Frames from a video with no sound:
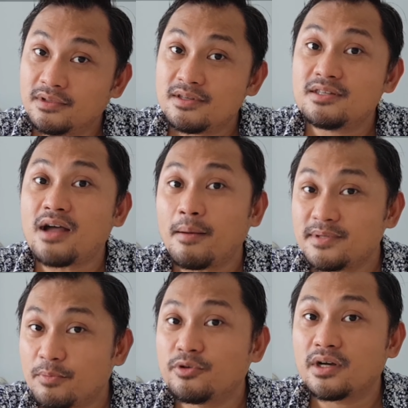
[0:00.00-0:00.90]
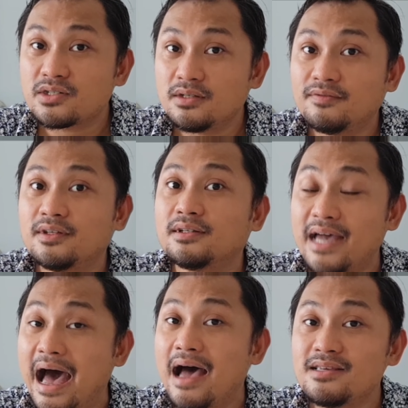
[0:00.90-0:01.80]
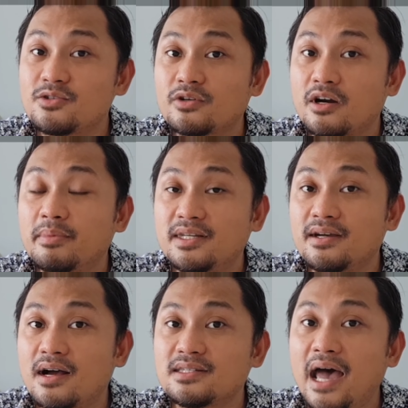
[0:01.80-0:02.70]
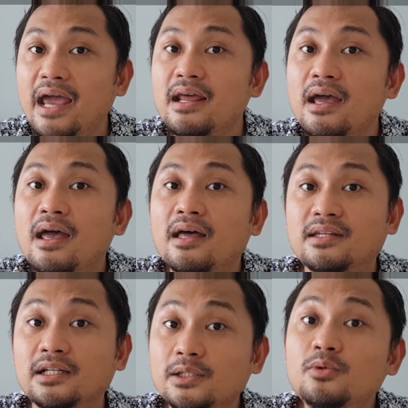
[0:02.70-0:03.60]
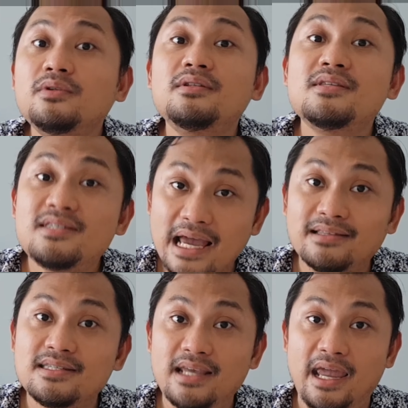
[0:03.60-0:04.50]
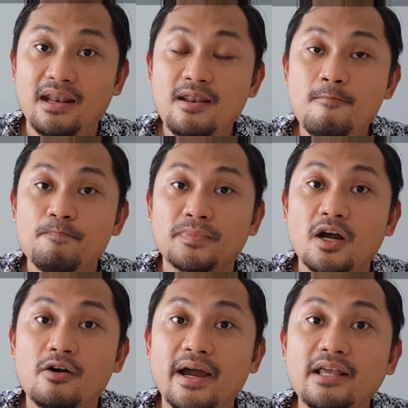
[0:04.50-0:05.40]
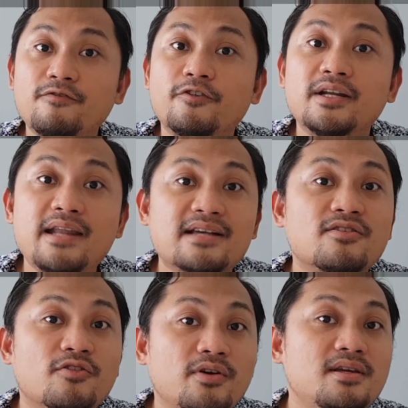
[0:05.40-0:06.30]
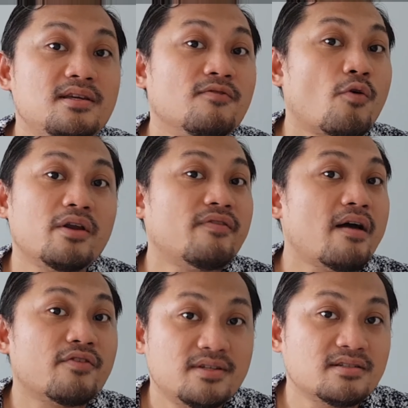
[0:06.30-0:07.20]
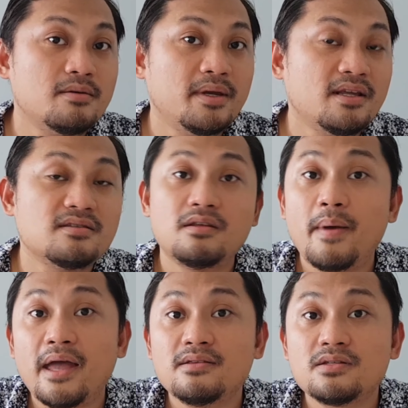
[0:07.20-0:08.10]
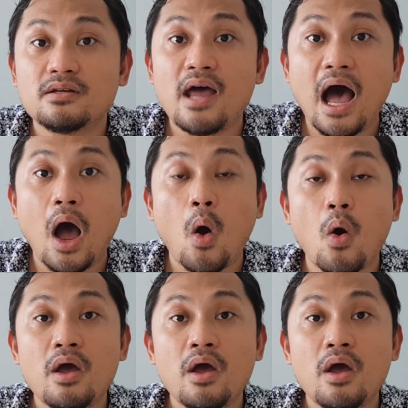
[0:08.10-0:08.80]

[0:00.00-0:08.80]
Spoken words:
stops the production of the gas or carbon dioxide. The gluten sets in, all right, for the next 30, 45, or 60 minutes, depends on how